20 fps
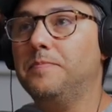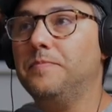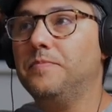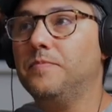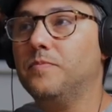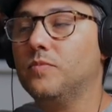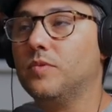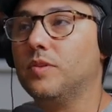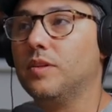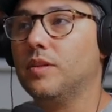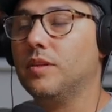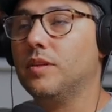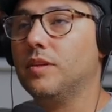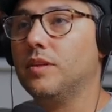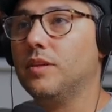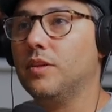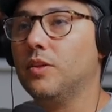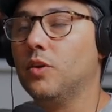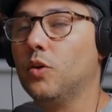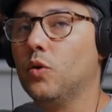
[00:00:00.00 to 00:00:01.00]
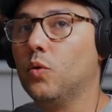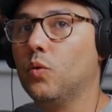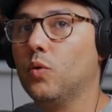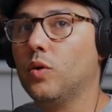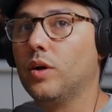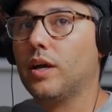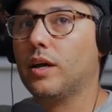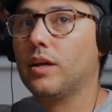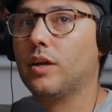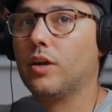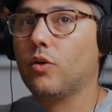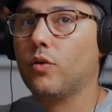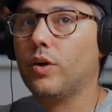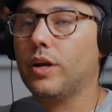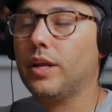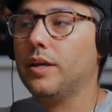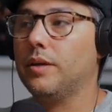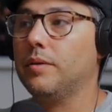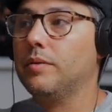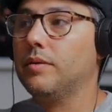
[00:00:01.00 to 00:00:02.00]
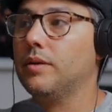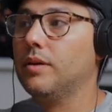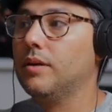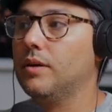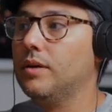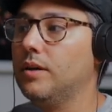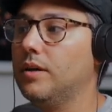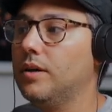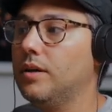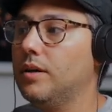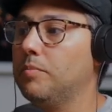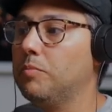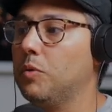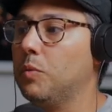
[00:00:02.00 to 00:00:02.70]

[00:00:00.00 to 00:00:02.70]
you know uh, creating uh,